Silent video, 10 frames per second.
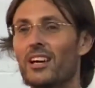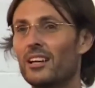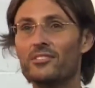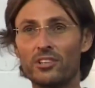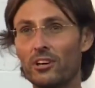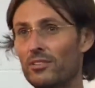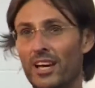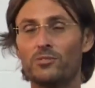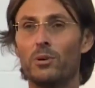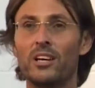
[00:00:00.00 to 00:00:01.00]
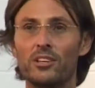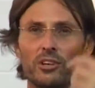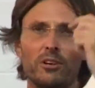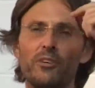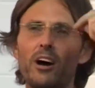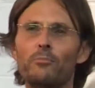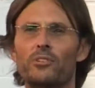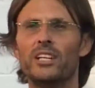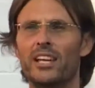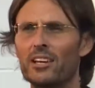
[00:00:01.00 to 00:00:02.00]
And so that's what. So if I'm
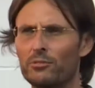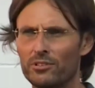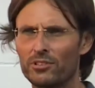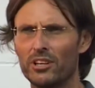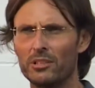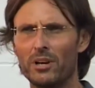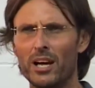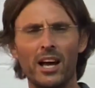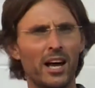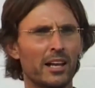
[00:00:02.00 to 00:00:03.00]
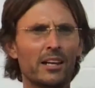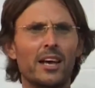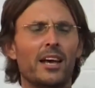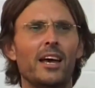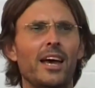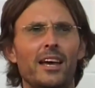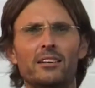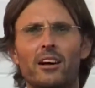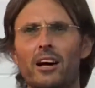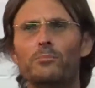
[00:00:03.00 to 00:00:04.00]
really angry with God in my heart,
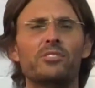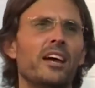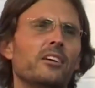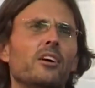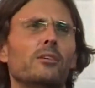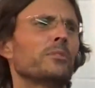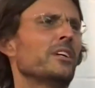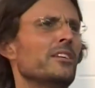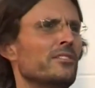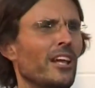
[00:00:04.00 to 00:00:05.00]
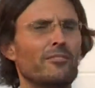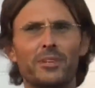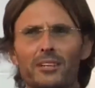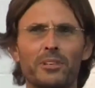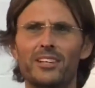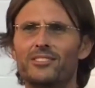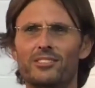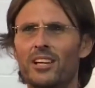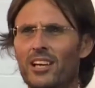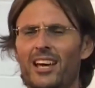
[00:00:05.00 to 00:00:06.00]
and I'm saying to God, please love me, please,
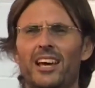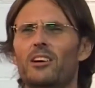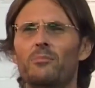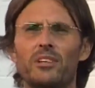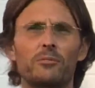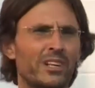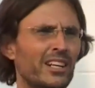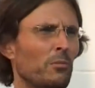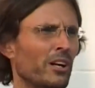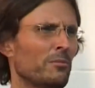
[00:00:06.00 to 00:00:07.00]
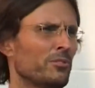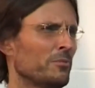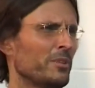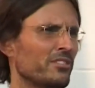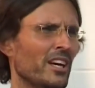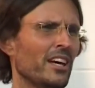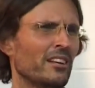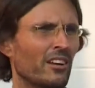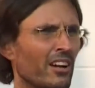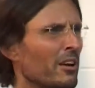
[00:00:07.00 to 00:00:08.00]
and I'm really what I should be
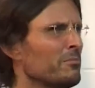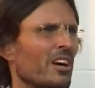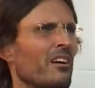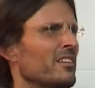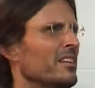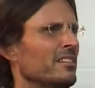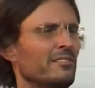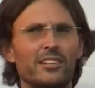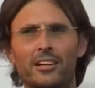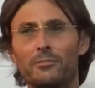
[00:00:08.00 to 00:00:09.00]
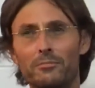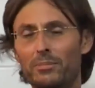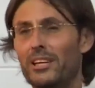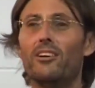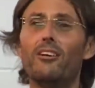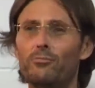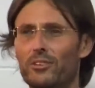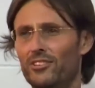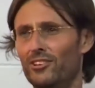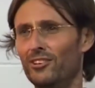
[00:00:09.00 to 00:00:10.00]
saying to God, I'm totally, you know, peed off
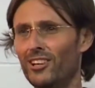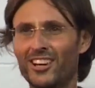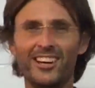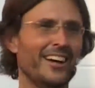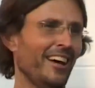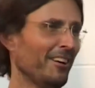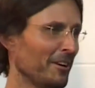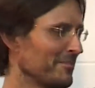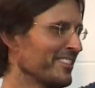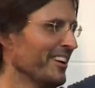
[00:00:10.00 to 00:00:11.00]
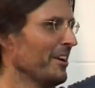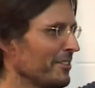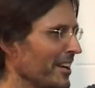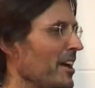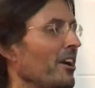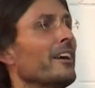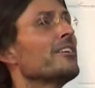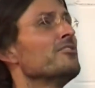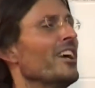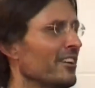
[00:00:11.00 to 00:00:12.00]
with you, and I'm, you know, and I
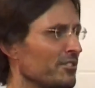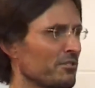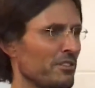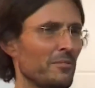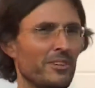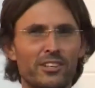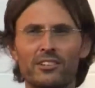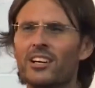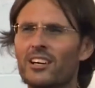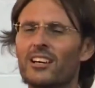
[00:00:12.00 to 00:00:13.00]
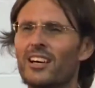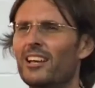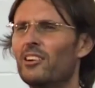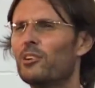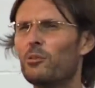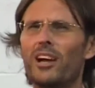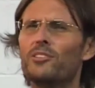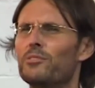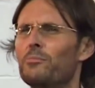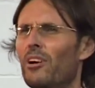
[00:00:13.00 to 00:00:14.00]
can yell and scream at you, and it
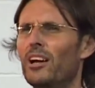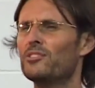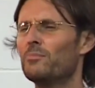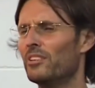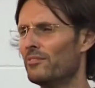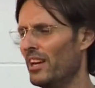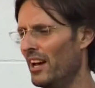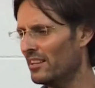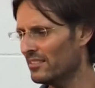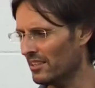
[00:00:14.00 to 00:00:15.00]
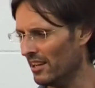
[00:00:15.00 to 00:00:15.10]
always reminds me of that.